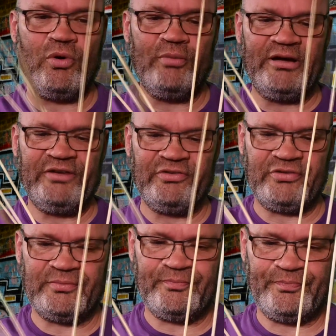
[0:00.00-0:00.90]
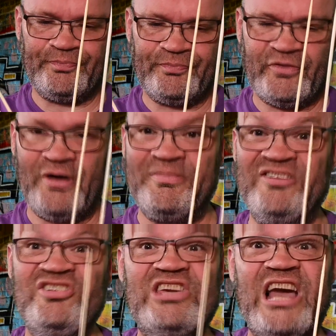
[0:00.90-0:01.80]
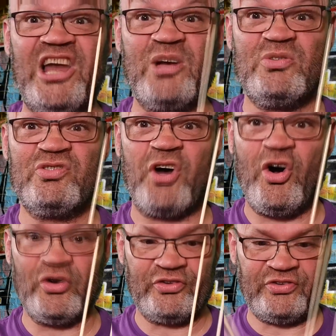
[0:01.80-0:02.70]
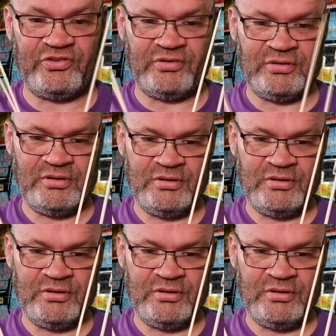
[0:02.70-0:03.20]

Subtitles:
warmers. I miss yellow socks.